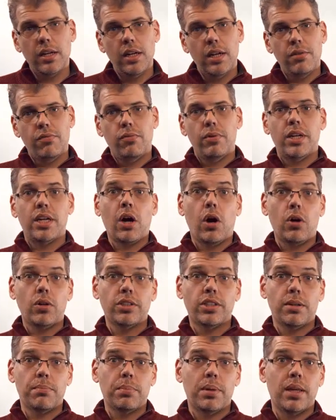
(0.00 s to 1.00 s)
if we call
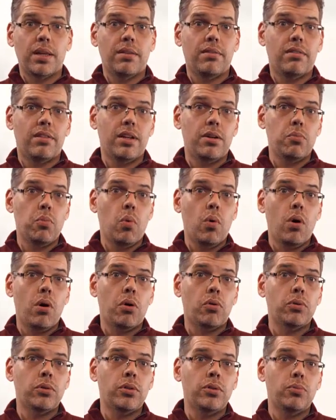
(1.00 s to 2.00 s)
something
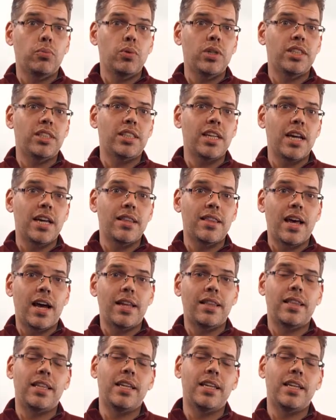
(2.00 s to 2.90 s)
thin-walled, we say that